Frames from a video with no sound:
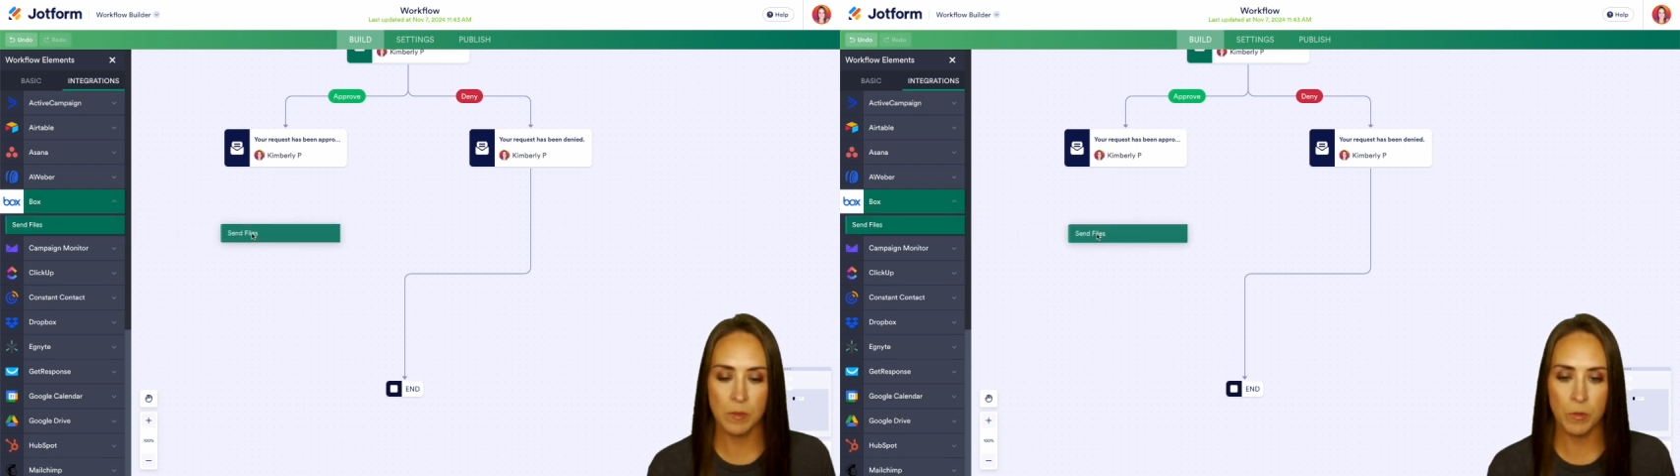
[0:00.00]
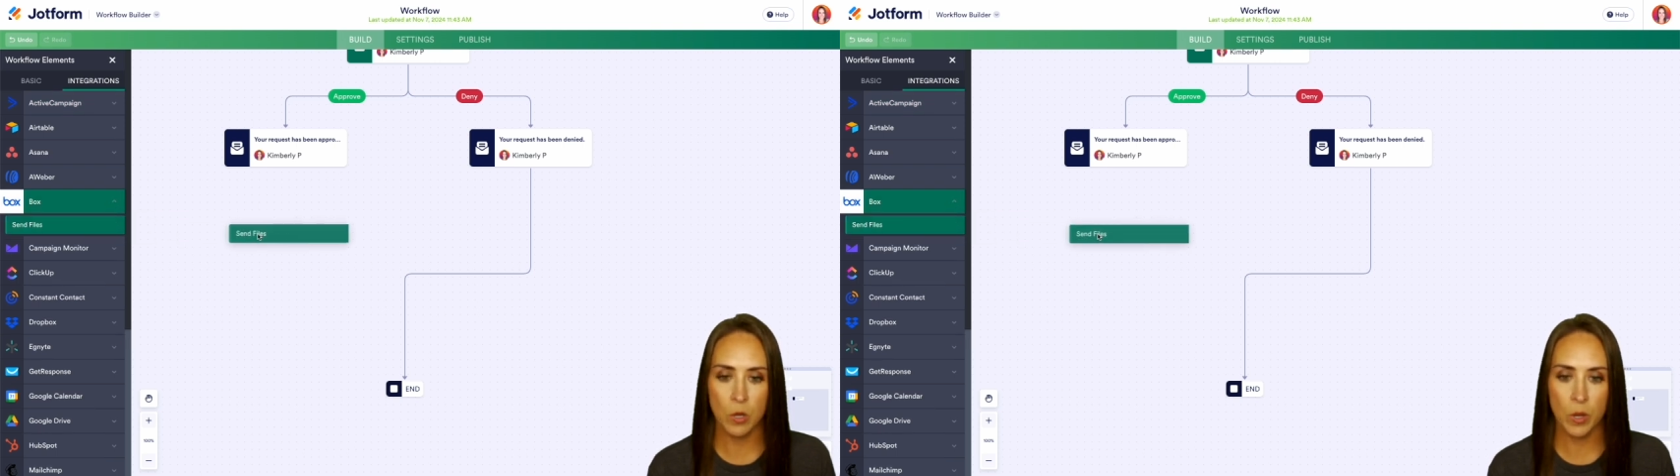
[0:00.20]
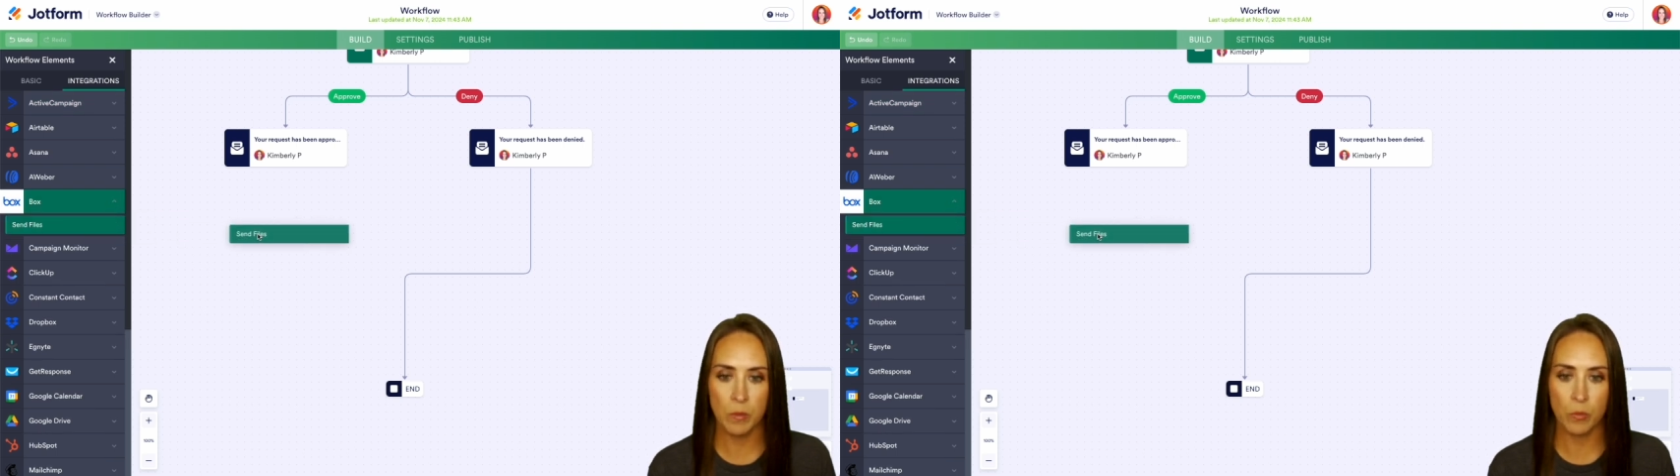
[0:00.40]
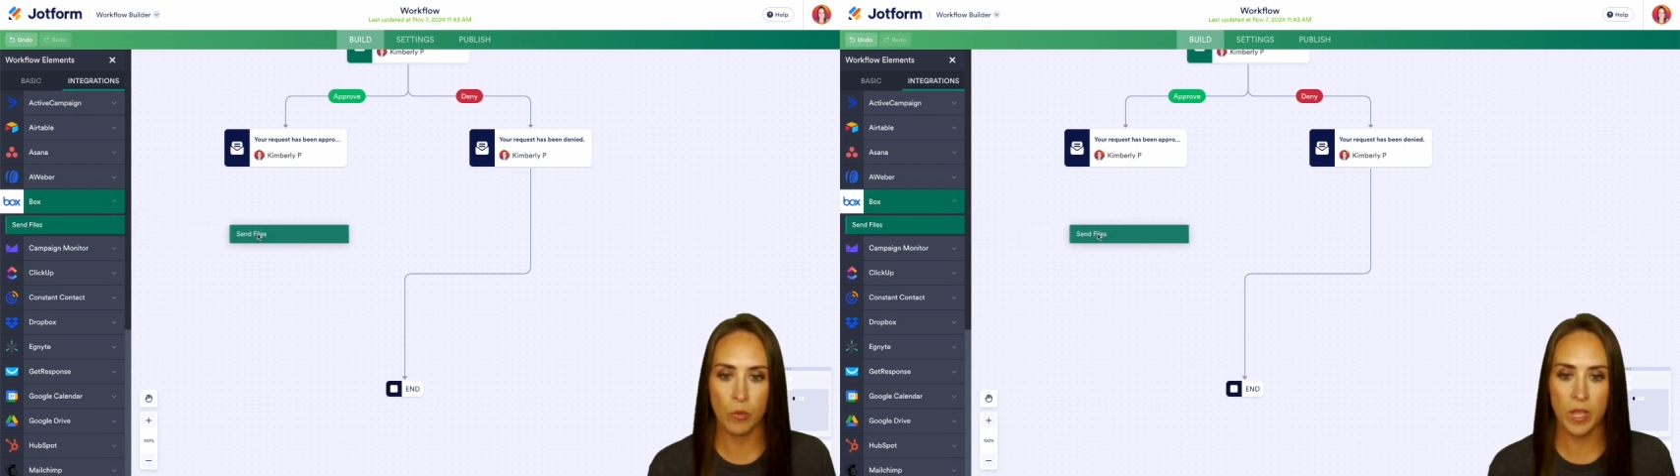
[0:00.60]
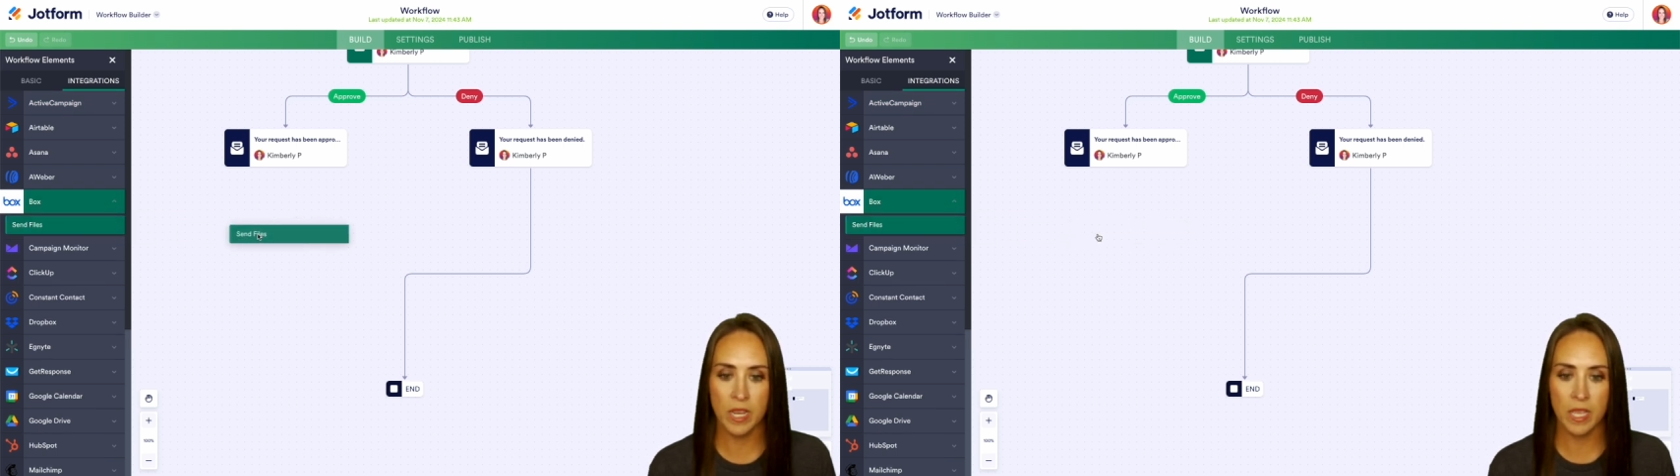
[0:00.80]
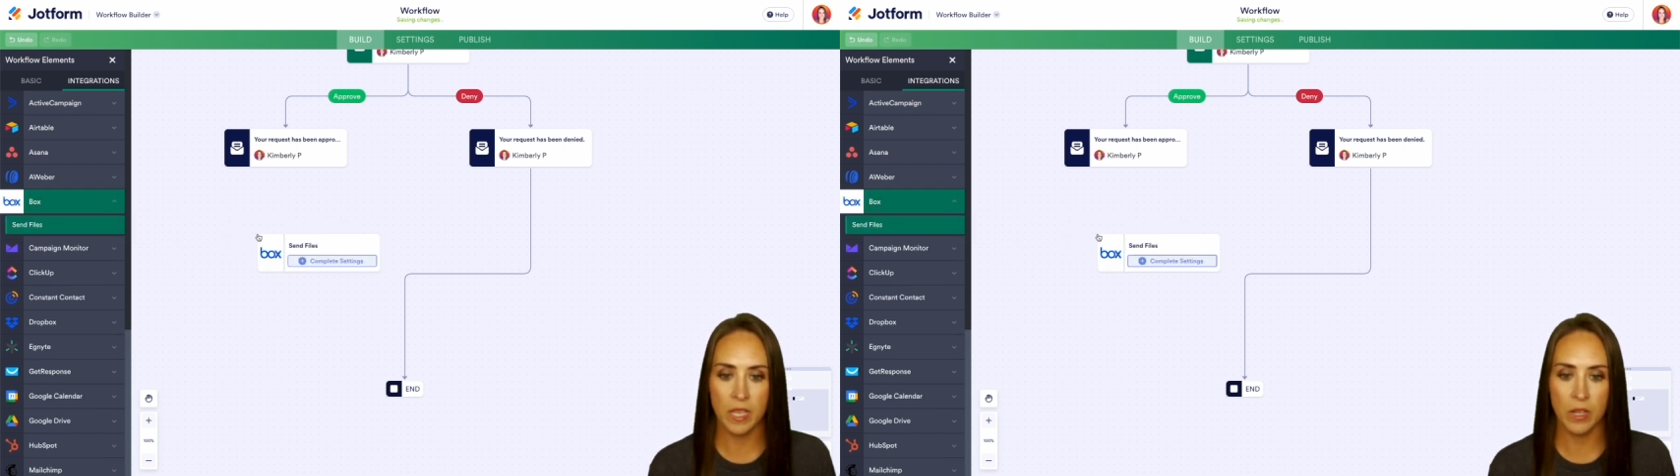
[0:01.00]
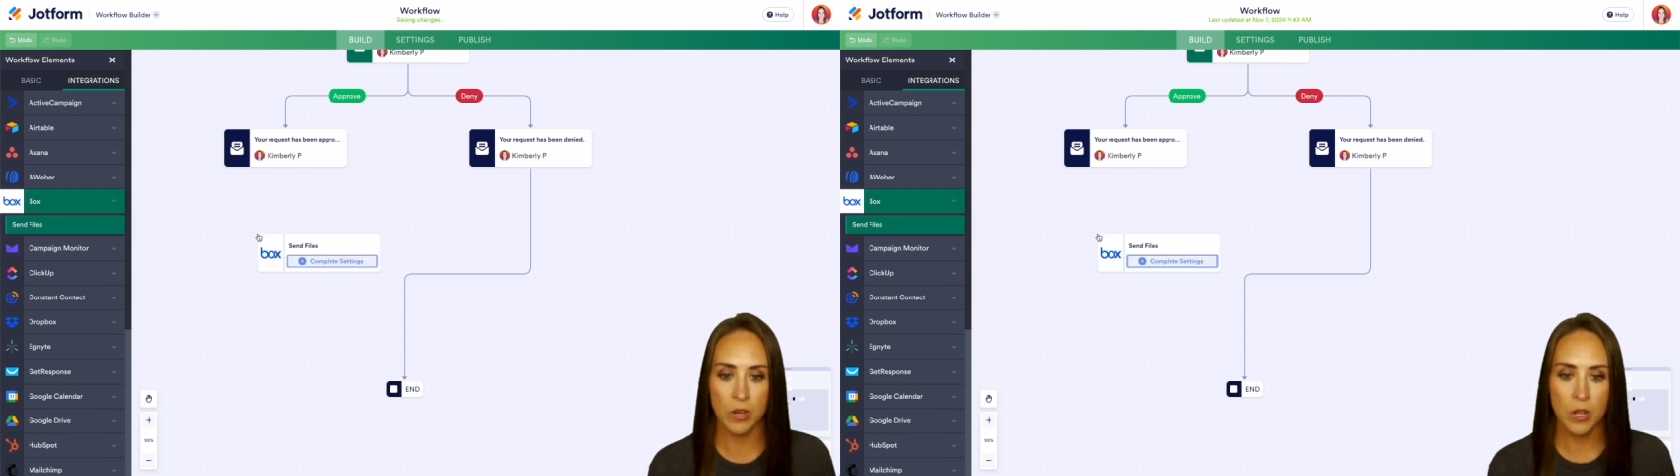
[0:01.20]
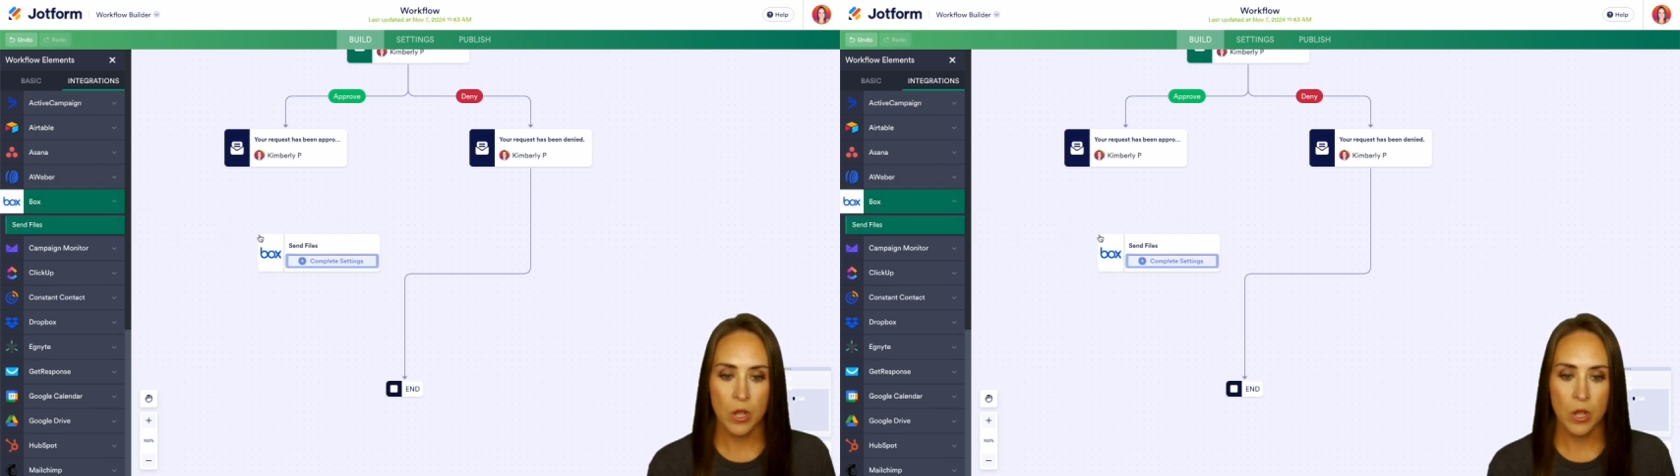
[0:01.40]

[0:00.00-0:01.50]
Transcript: I'm gonna go ahead and bring it in